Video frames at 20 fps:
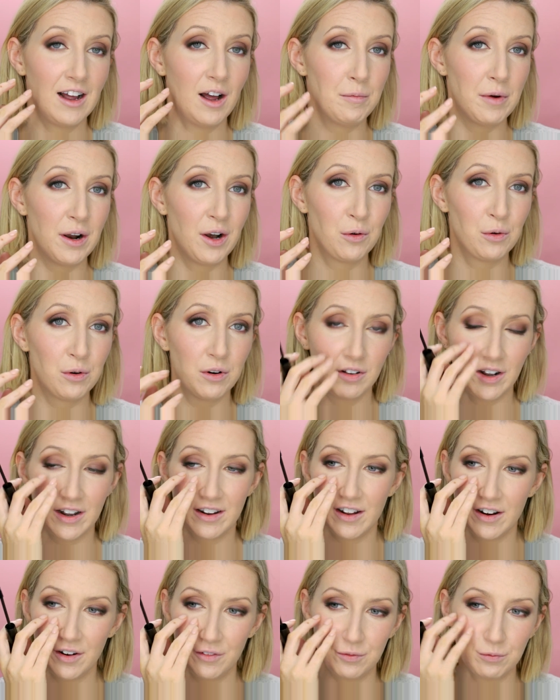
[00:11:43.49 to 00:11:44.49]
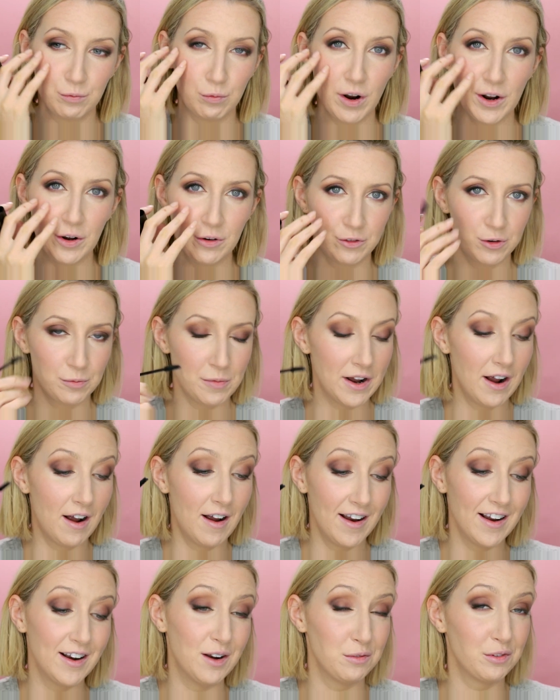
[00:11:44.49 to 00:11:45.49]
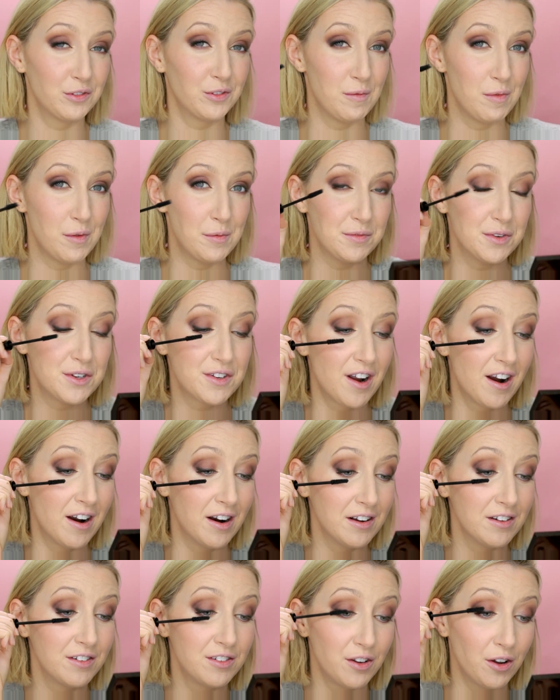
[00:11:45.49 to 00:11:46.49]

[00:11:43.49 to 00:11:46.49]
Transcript: on my lower, like kind of right under my eye, and it was from the mascara.